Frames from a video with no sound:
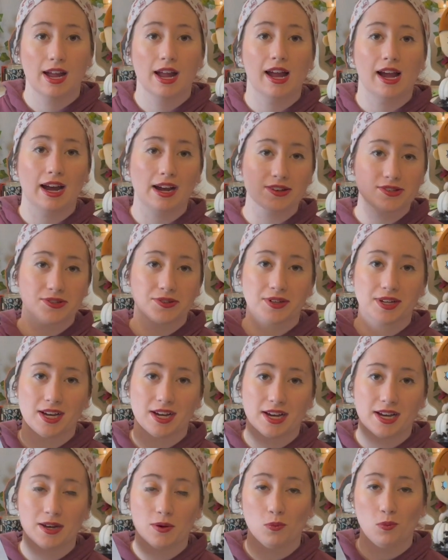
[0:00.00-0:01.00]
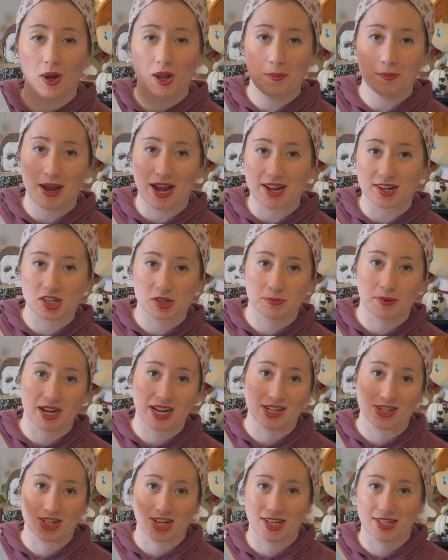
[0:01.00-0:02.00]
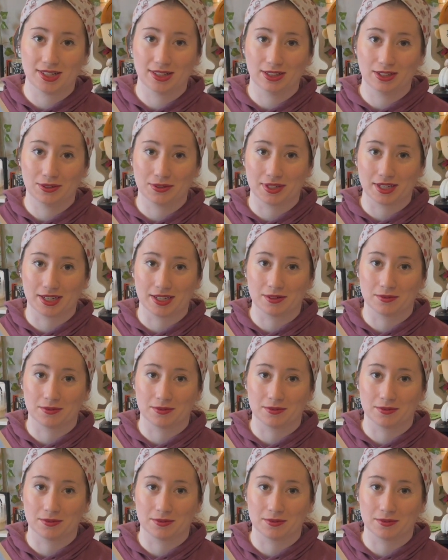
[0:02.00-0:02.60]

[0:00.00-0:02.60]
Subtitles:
I also got Well Matched by Jen DeLuca,